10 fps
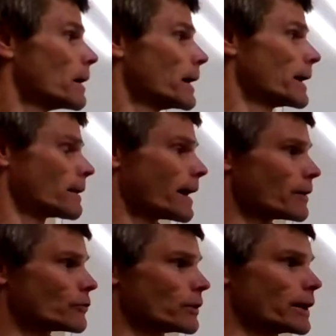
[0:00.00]
in
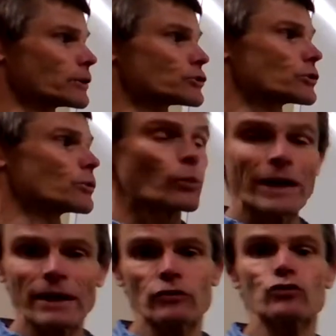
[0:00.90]
last lecture,
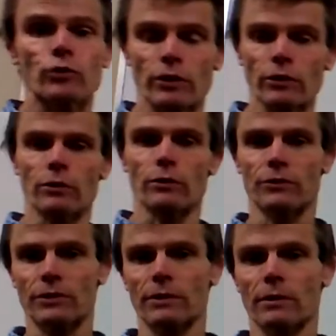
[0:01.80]
we
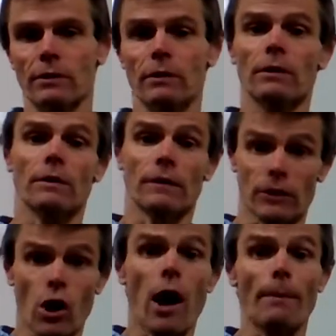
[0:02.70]
introduced the
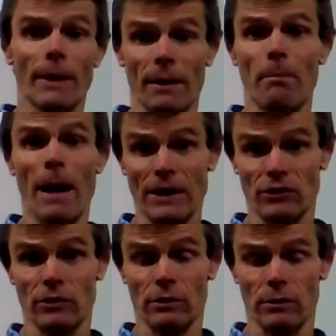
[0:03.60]
atomic
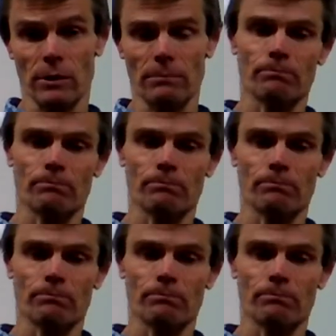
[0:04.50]
mass unit.